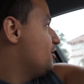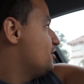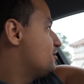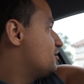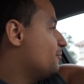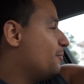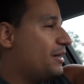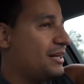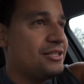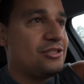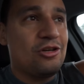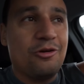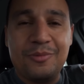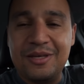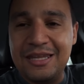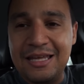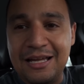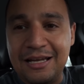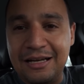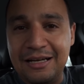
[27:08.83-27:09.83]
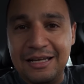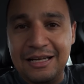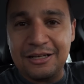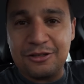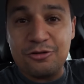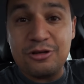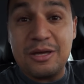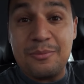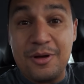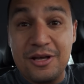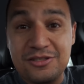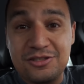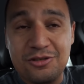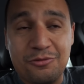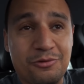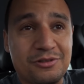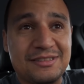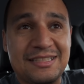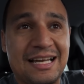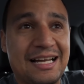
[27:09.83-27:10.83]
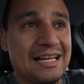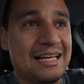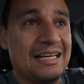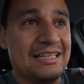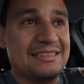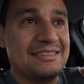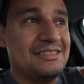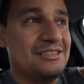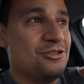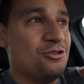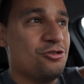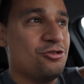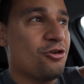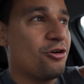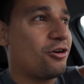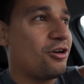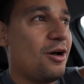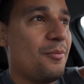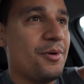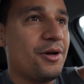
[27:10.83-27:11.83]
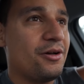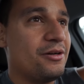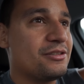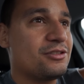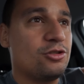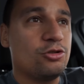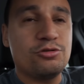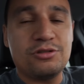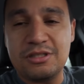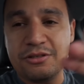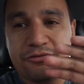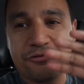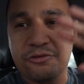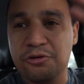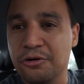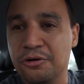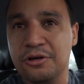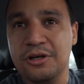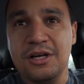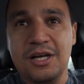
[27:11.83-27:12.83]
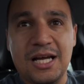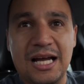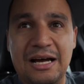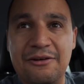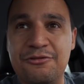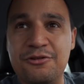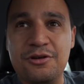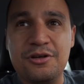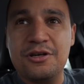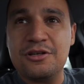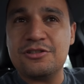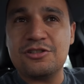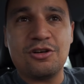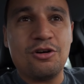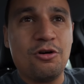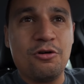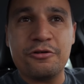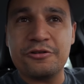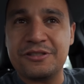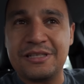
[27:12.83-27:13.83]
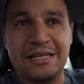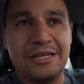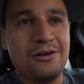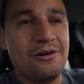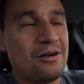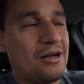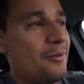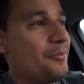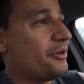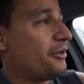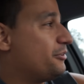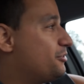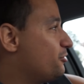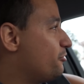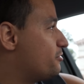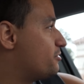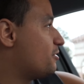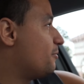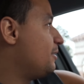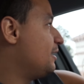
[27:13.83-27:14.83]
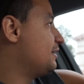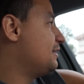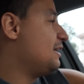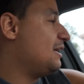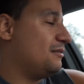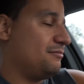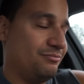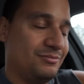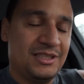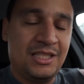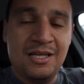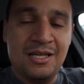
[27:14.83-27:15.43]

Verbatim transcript: somebody told me that uh, Cookie Monster was like a New York Comic Con exclusive for a few years ago, or San Diego Comic Con exclusive, something like that.